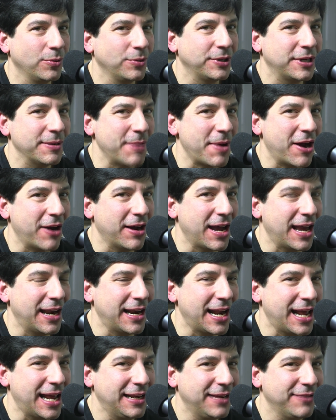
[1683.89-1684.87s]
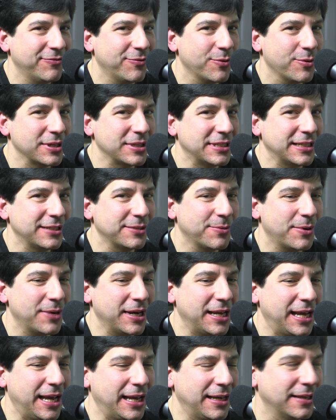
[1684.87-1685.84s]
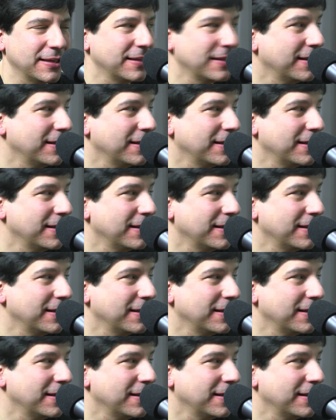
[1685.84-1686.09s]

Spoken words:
old Camaro. I had an '84 Z28.